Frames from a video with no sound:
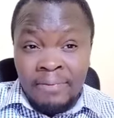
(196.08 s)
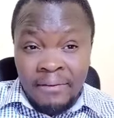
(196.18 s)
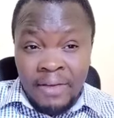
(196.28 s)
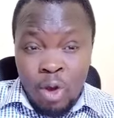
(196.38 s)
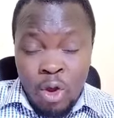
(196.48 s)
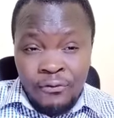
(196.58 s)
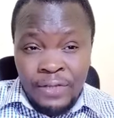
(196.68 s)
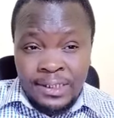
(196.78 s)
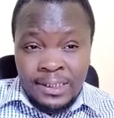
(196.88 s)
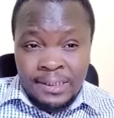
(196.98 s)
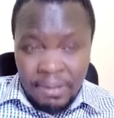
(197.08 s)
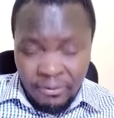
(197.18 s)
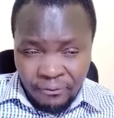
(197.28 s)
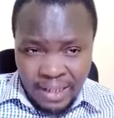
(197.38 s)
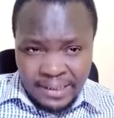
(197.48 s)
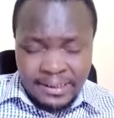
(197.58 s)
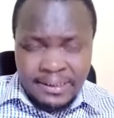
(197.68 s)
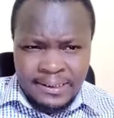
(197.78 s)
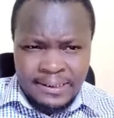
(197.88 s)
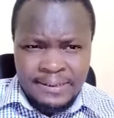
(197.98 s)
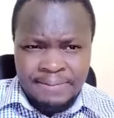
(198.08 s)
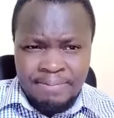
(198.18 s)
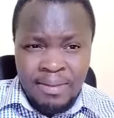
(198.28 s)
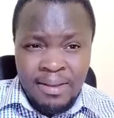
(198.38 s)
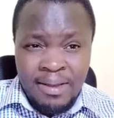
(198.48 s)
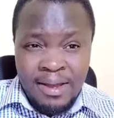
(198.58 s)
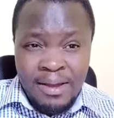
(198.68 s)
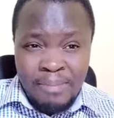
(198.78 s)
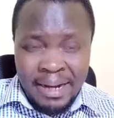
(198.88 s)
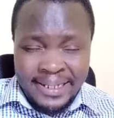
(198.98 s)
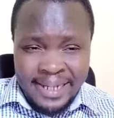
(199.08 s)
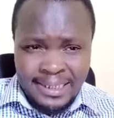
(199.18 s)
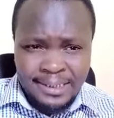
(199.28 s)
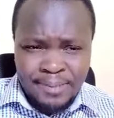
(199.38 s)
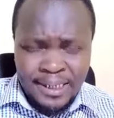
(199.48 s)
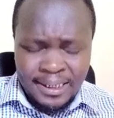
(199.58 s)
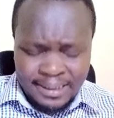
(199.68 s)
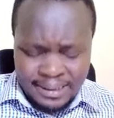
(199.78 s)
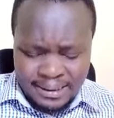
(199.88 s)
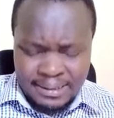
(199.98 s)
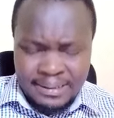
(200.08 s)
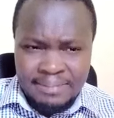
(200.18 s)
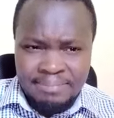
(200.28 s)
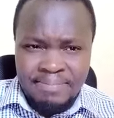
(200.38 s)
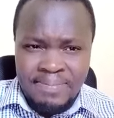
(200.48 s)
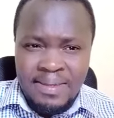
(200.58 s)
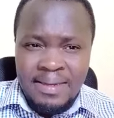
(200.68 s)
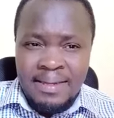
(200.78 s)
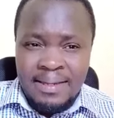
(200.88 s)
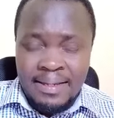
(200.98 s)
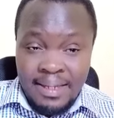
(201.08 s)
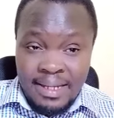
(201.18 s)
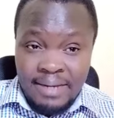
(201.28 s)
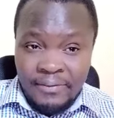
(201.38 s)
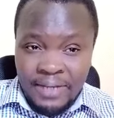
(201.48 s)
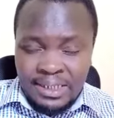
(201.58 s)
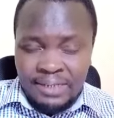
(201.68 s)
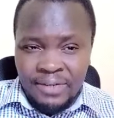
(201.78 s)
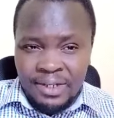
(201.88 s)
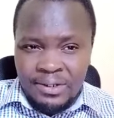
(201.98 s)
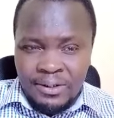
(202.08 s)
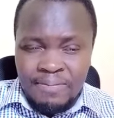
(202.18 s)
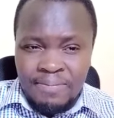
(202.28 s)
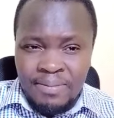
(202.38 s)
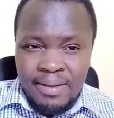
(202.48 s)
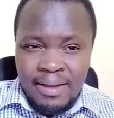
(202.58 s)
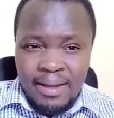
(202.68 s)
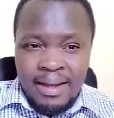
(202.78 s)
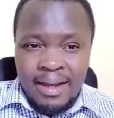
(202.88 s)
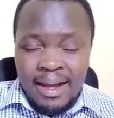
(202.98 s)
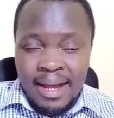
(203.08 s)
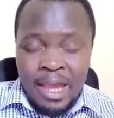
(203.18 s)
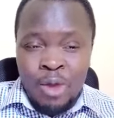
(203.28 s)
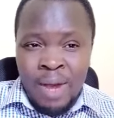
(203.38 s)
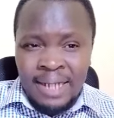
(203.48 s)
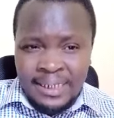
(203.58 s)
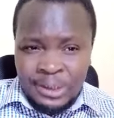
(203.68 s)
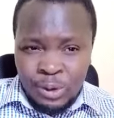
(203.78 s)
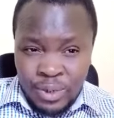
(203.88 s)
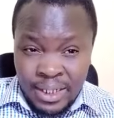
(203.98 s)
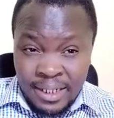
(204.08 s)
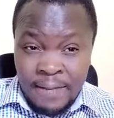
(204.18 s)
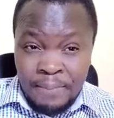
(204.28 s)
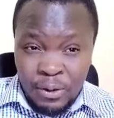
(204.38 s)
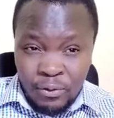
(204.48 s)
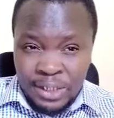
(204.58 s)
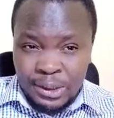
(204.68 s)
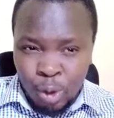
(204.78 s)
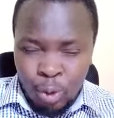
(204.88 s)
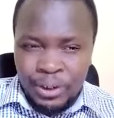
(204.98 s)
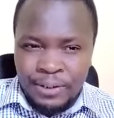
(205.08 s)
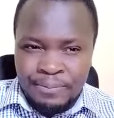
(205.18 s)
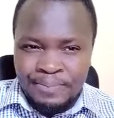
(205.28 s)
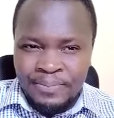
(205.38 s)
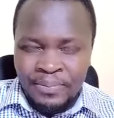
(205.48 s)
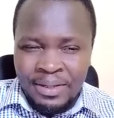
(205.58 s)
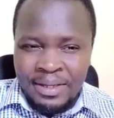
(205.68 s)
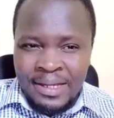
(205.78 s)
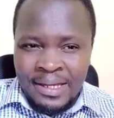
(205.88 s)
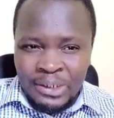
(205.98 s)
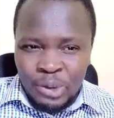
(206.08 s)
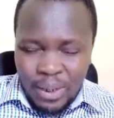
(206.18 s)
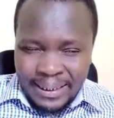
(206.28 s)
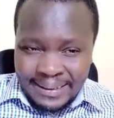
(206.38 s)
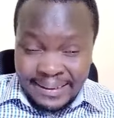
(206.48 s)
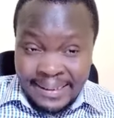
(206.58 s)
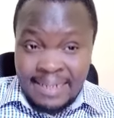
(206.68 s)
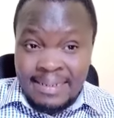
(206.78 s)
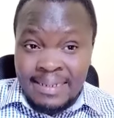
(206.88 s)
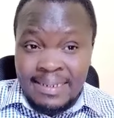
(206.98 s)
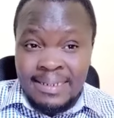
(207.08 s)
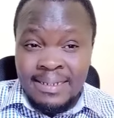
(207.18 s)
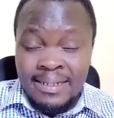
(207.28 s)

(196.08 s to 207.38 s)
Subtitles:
that the office is being funded by taxpayers. In this video, I want us to dig deep into this story to understand